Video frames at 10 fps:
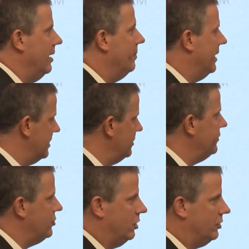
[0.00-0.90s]
Because if
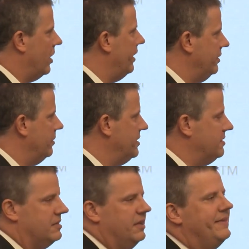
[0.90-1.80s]
it's not driving the
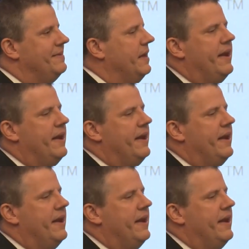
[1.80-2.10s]
business, the